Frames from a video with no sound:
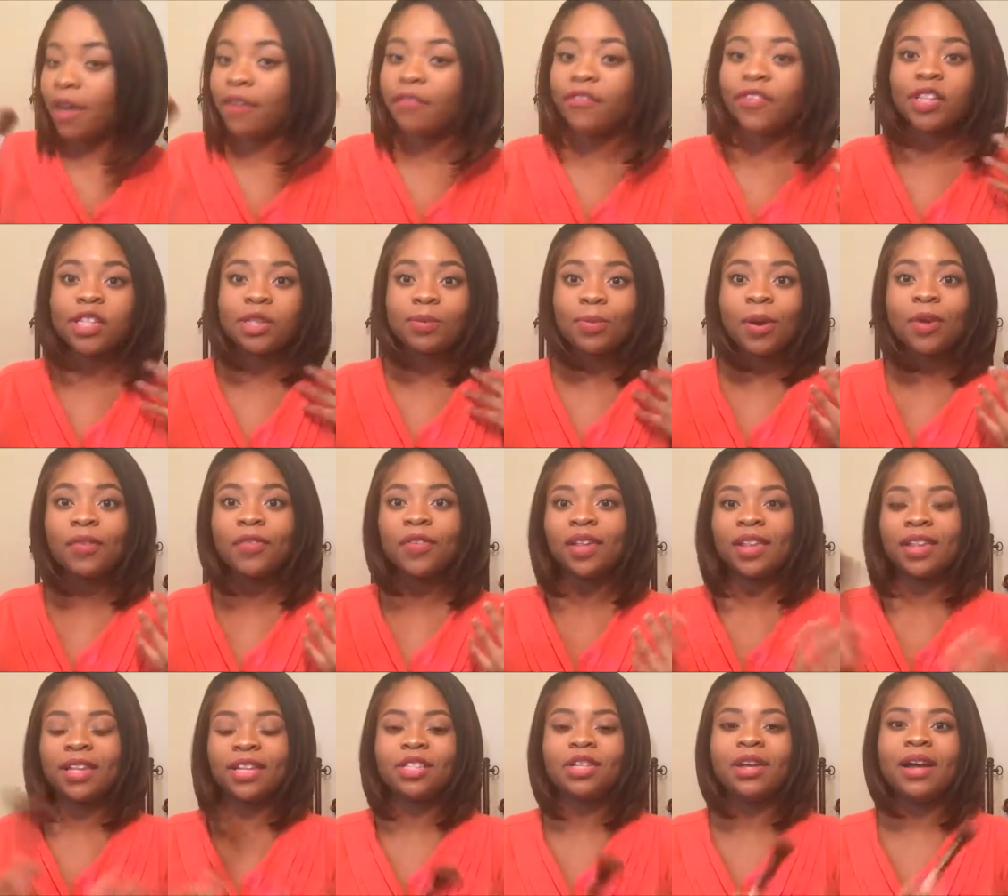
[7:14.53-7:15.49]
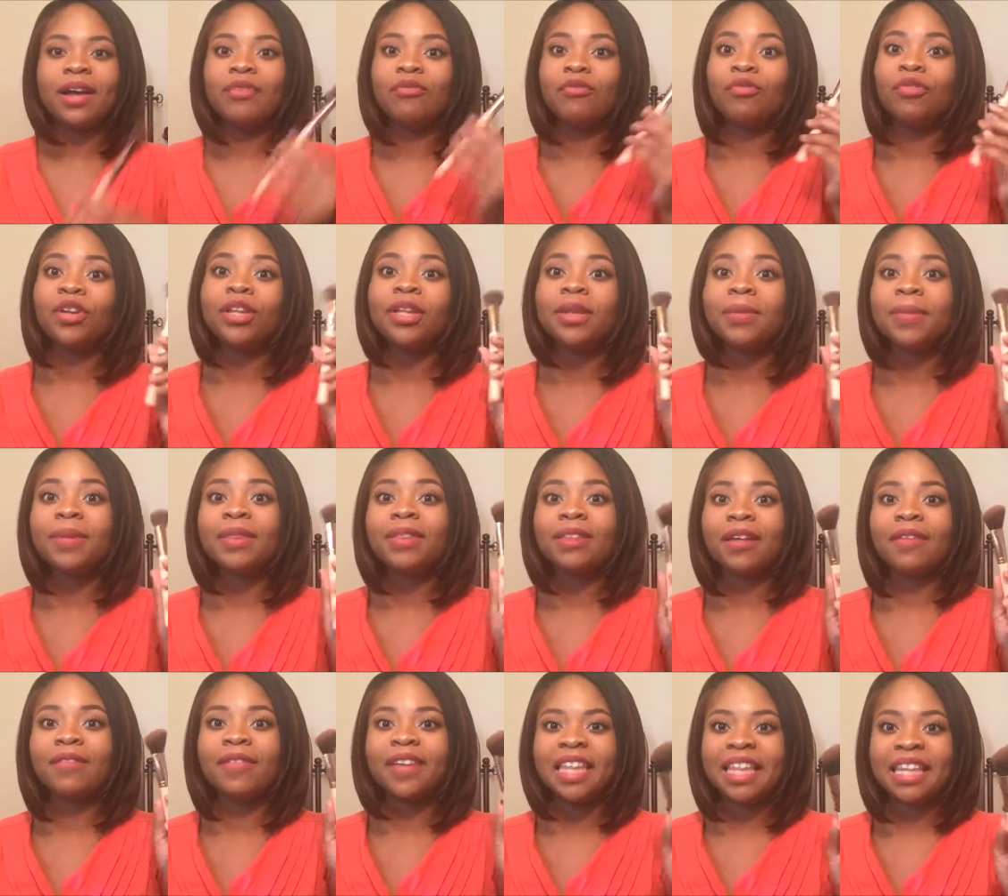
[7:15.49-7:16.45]
It fits perfectly, so I've really
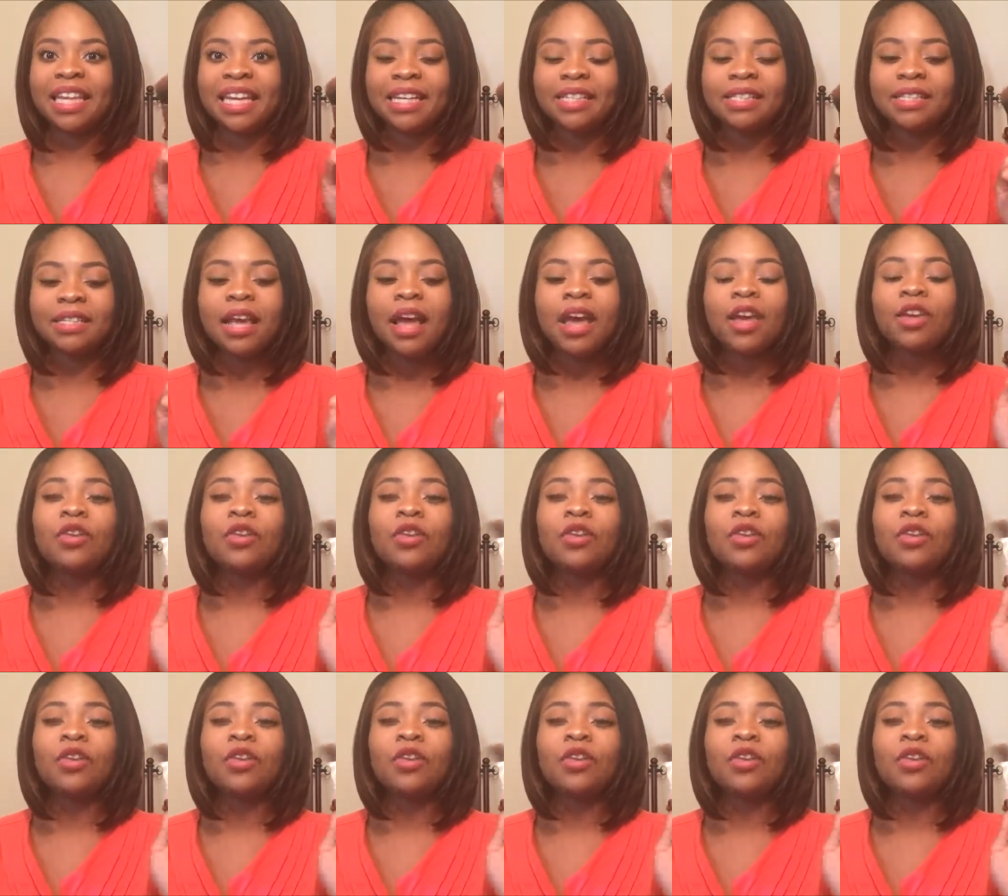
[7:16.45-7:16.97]
been loving this.